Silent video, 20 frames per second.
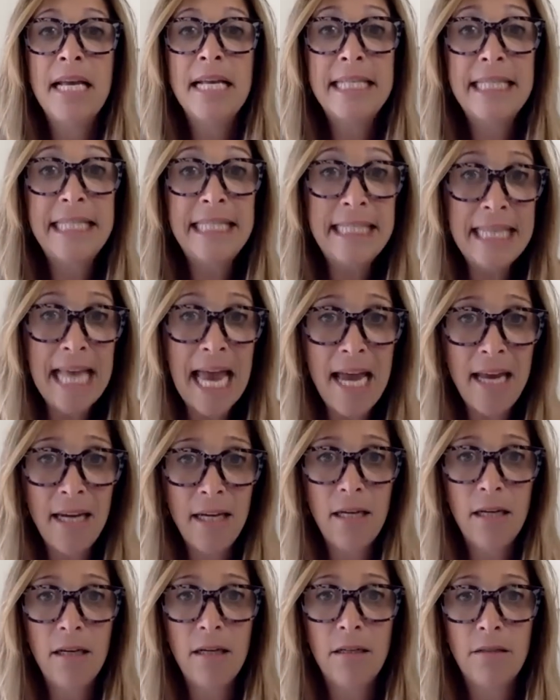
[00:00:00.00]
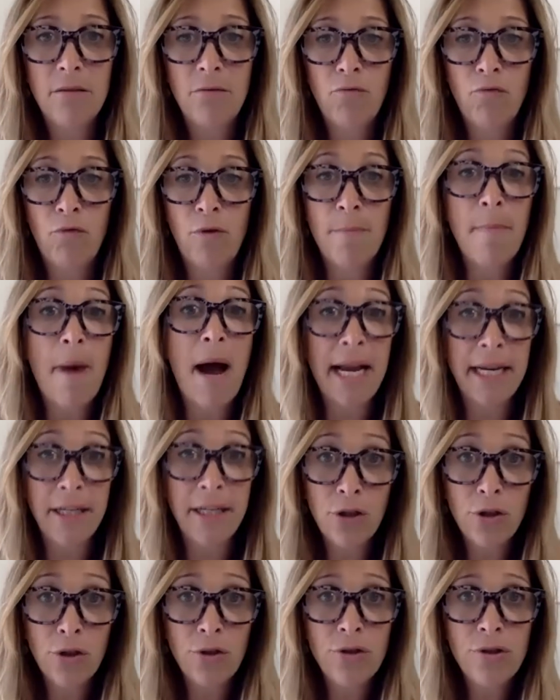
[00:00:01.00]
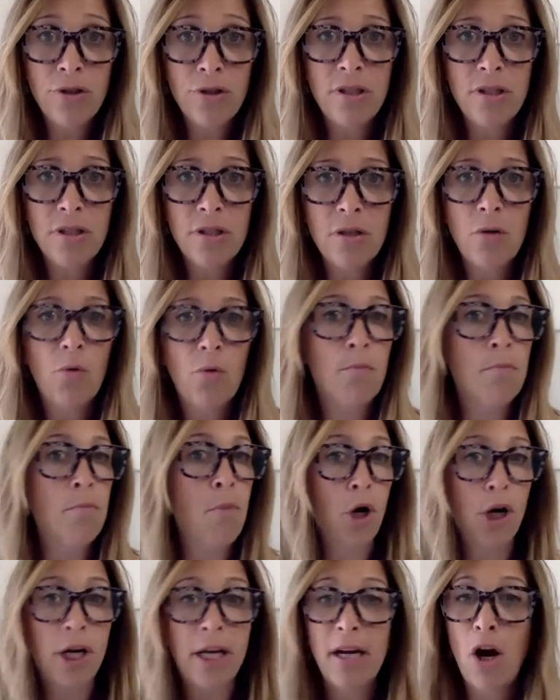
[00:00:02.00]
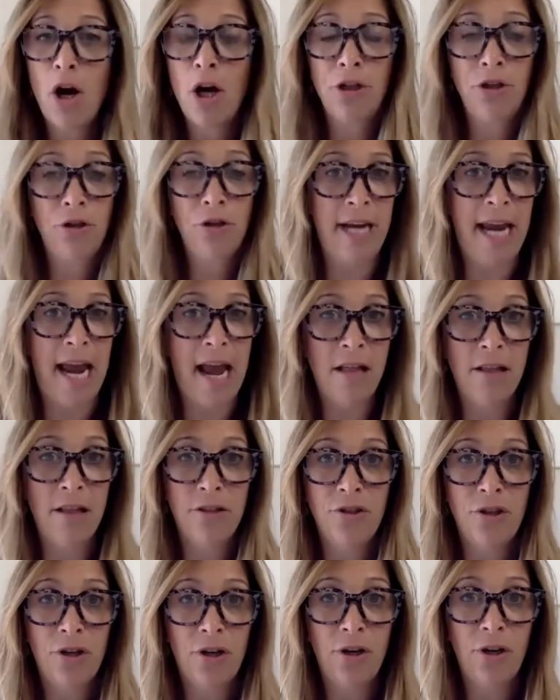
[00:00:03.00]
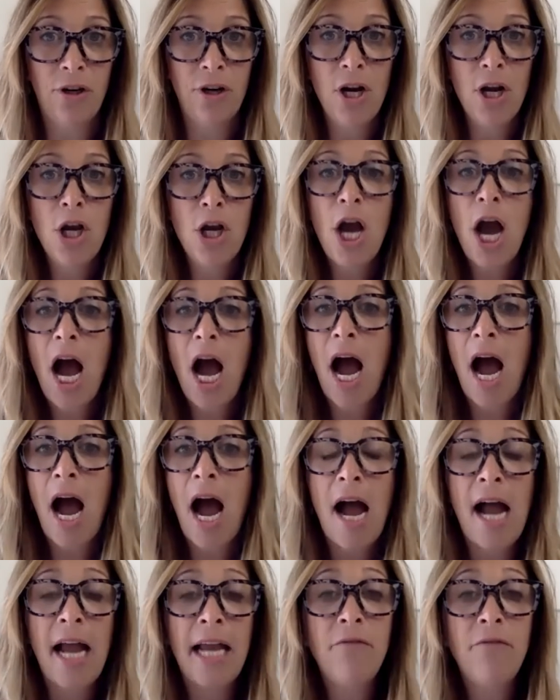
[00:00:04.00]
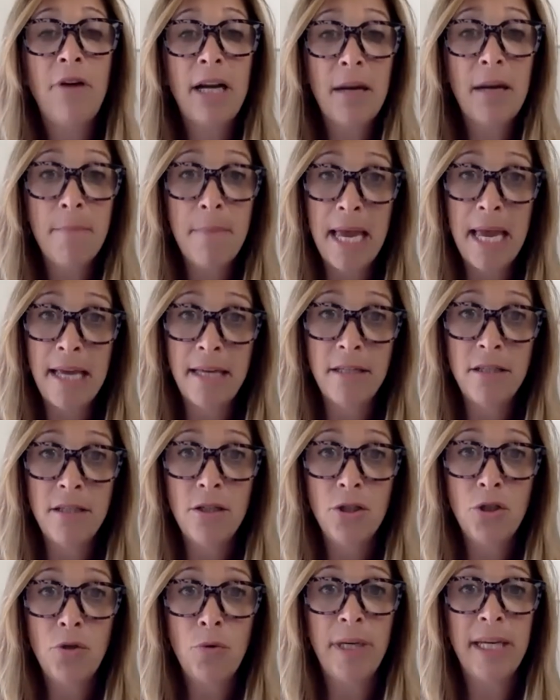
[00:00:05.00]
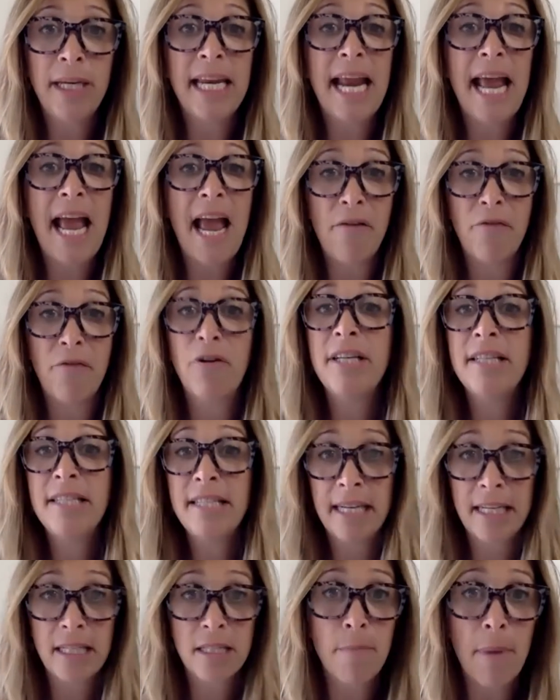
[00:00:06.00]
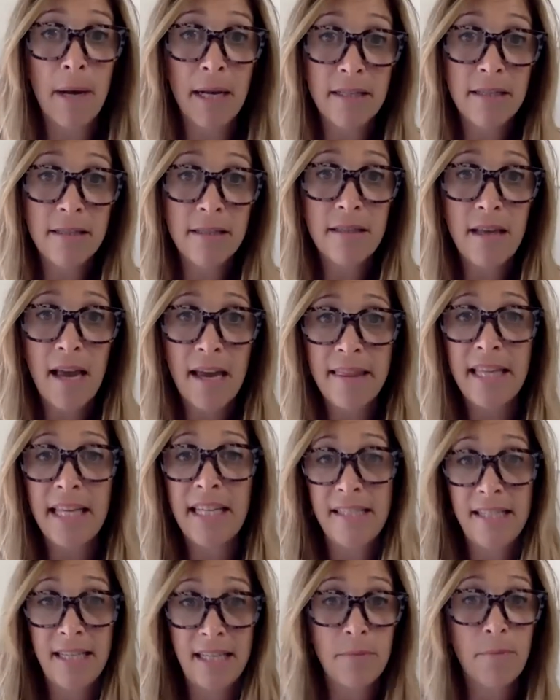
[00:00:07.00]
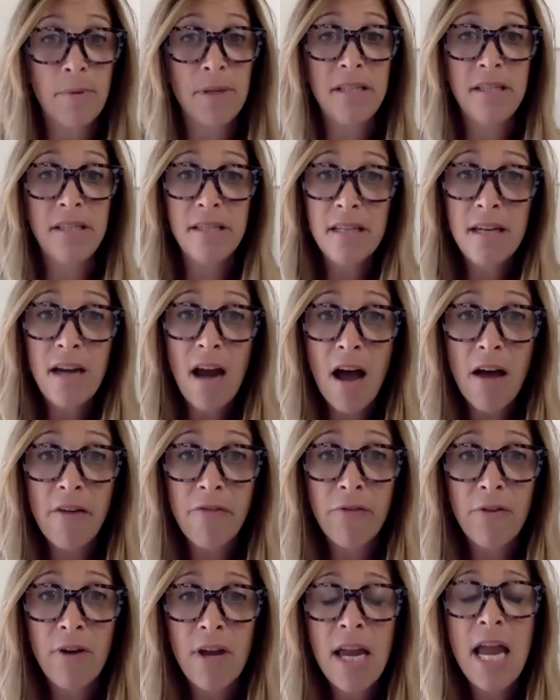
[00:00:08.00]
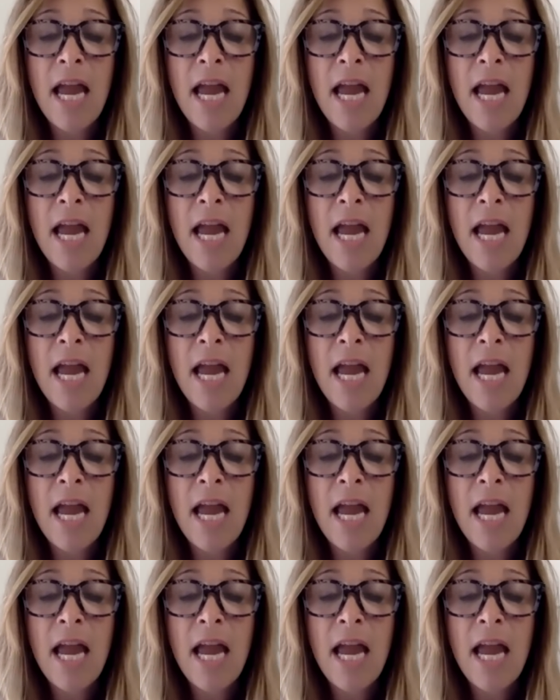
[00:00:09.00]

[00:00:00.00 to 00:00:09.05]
set reminders, mark it on your calendar. I recommend doing it every 6 months. I think 6 months is enough.